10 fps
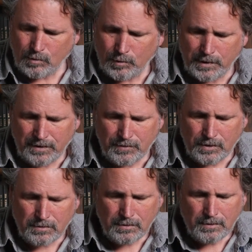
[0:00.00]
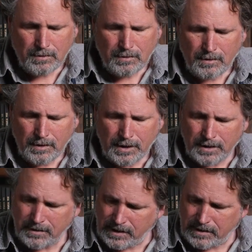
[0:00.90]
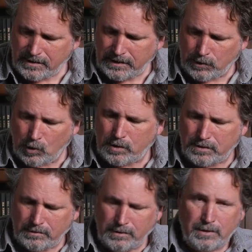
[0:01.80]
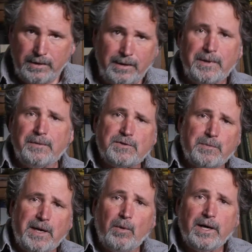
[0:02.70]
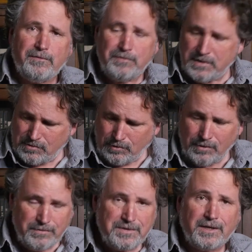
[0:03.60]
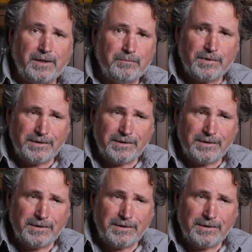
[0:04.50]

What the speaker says: What do we have here? And they look literally, I mean, to my wife, these are all the same.